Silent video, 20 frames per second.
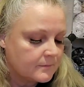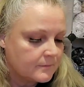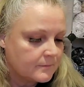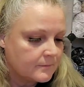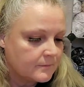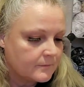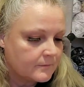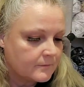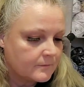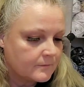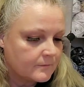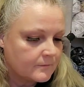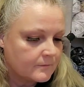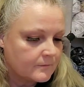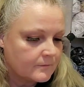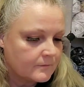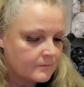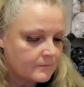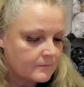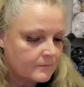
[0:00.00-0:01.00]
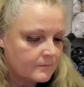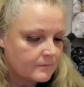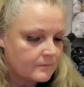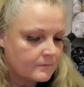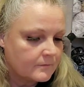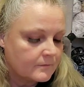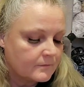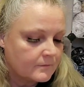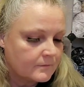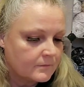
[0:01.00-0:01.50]

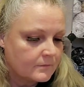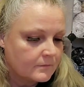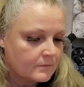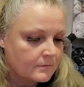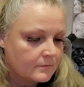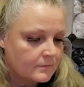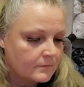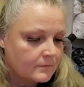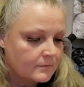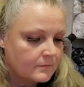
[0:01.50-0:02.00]
Nothing is said.